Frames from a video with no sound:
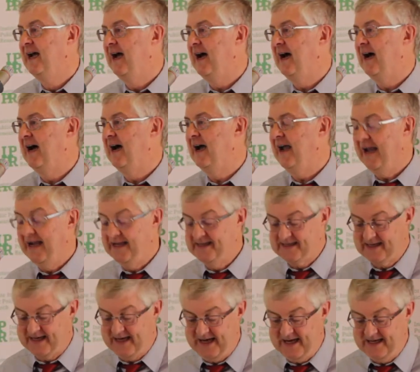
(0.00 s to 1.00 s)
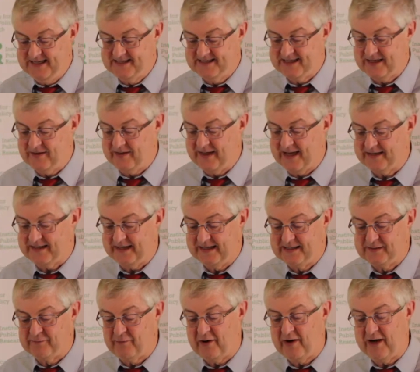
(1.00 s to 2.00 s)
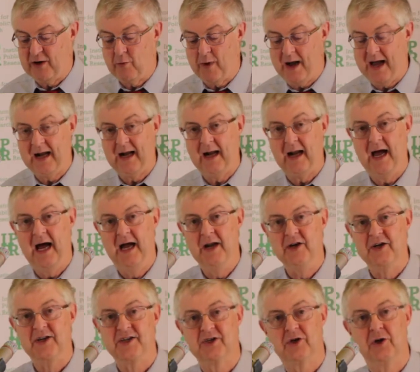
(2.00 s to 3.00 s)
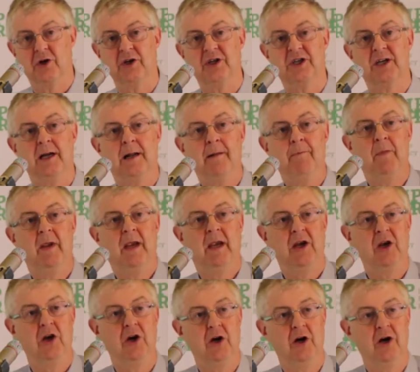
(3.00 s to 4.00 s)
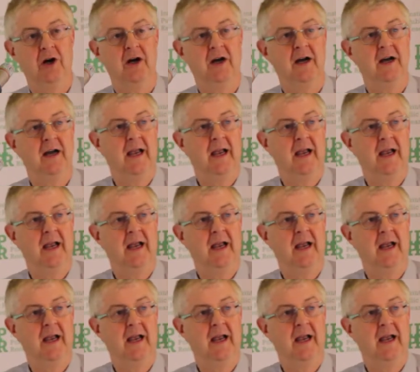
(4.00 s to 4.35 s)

It's a case that is very well understood here